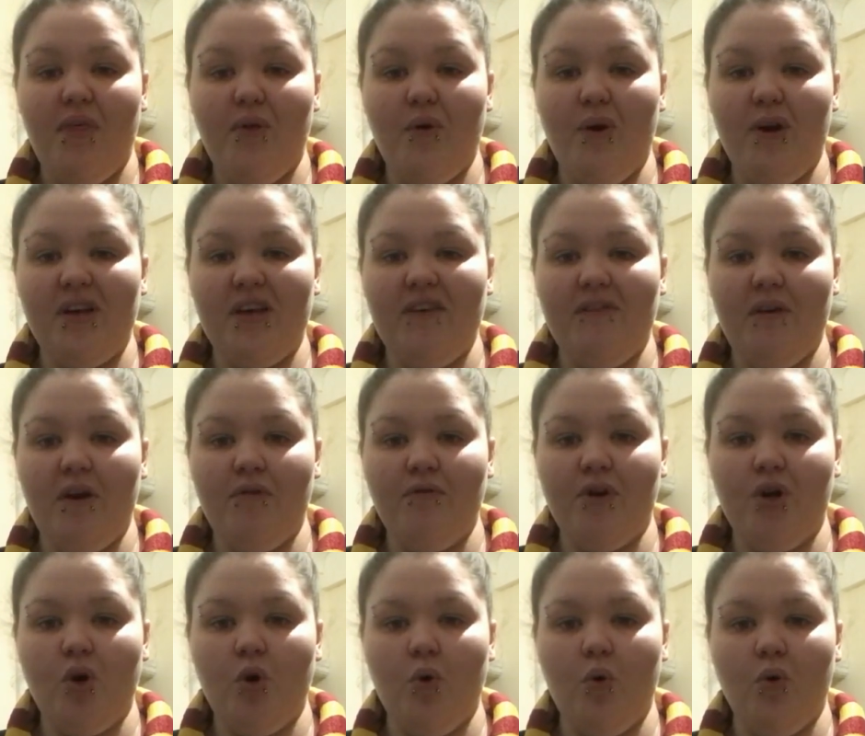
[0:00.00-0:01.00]
Thought I'd give it a
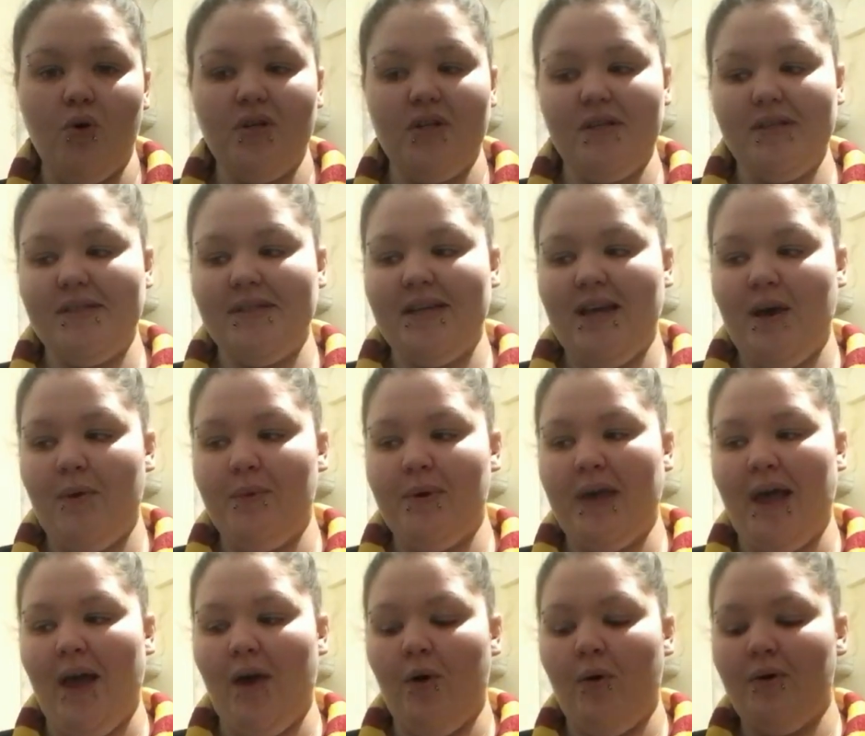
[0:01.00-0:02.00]
record and see how we
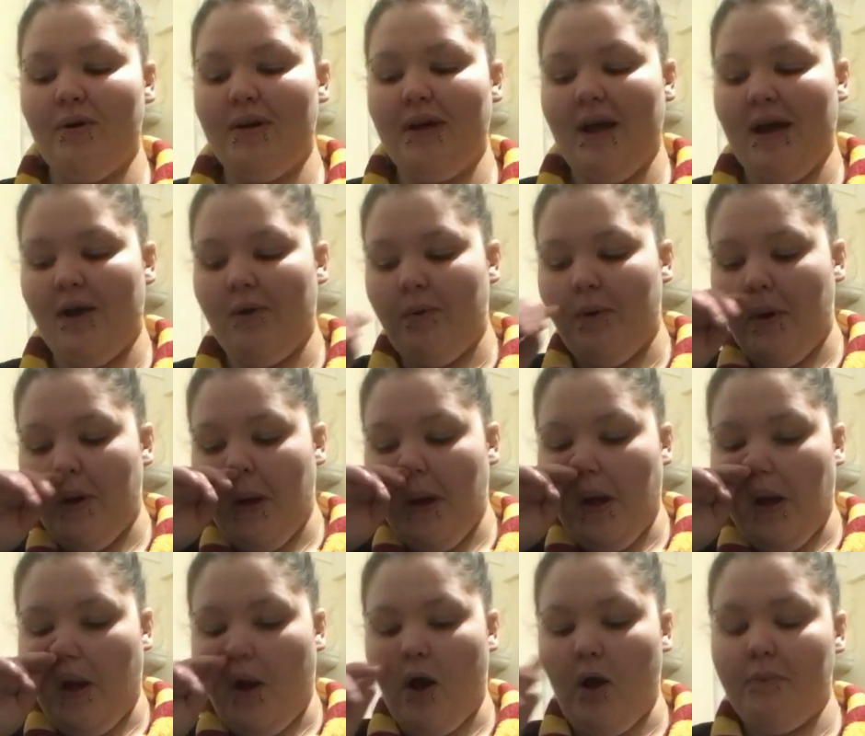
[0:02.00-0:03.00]
get on. Now
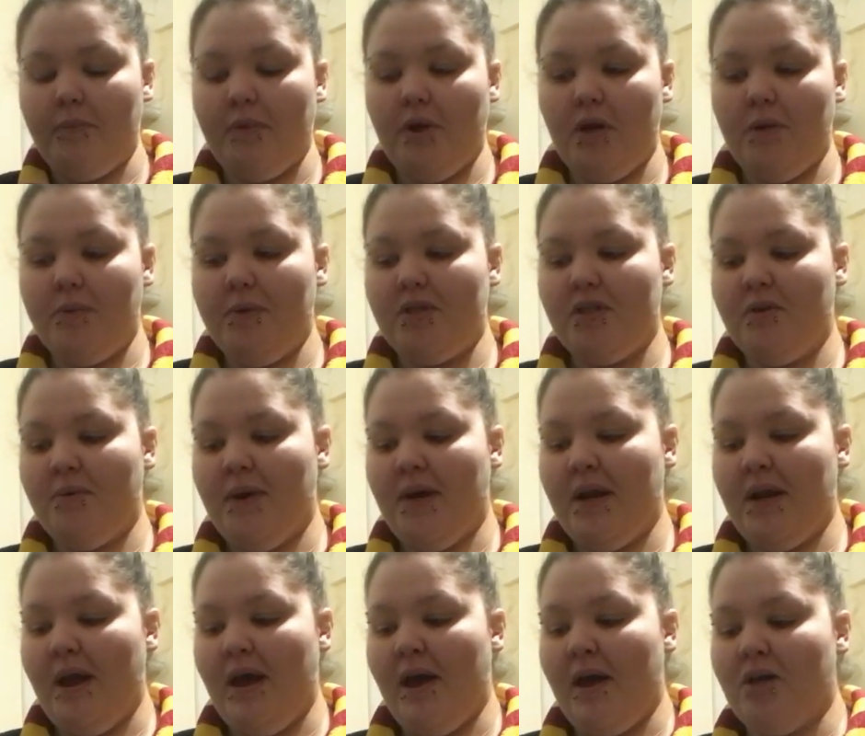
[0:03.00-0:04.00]
I'm going to be
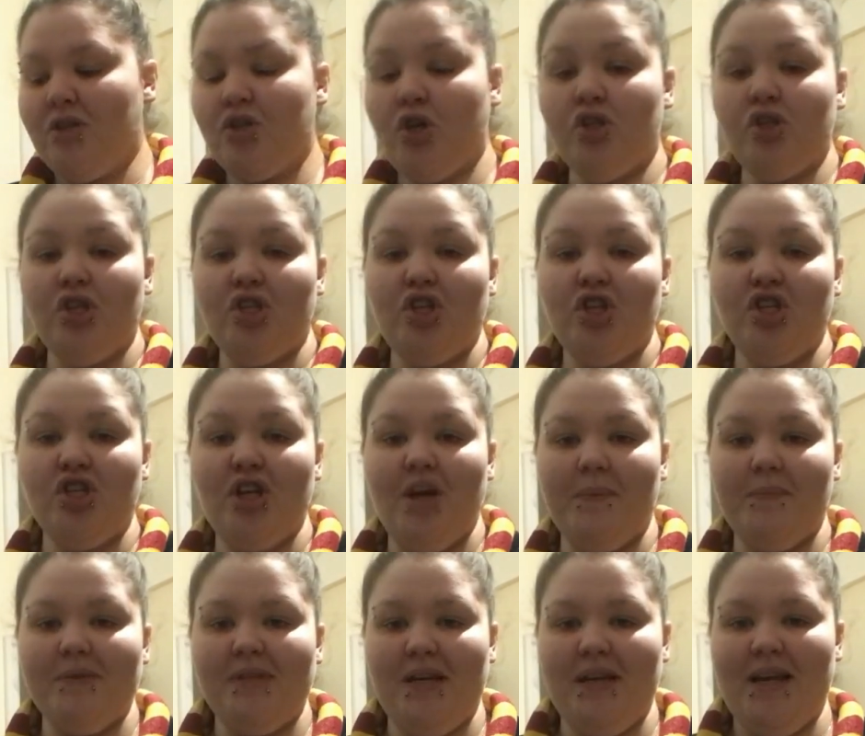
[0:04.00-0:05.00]
doing sausage and
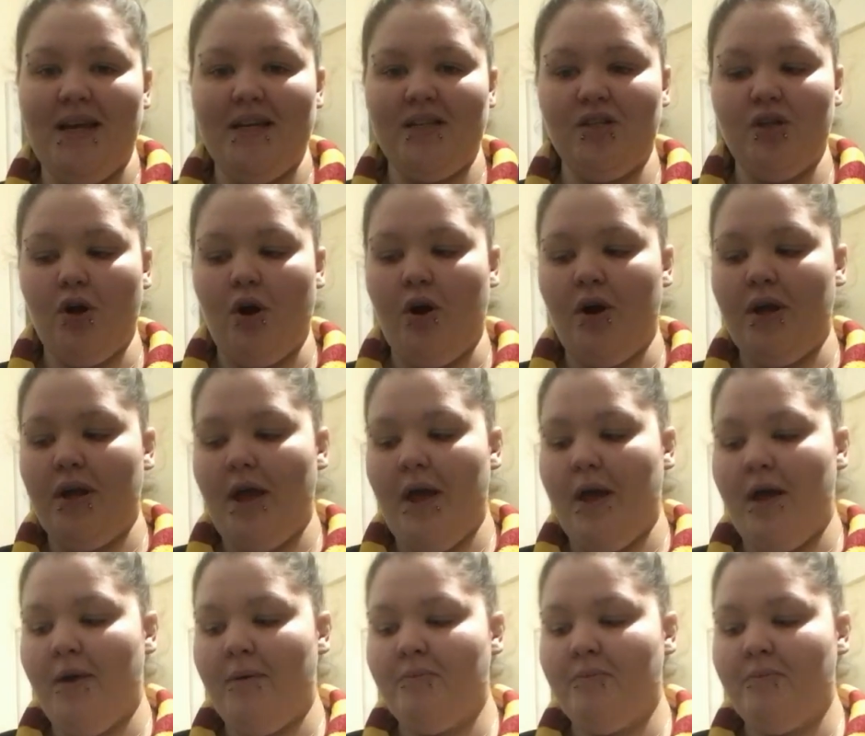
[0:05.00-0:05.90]
chips in here tonight.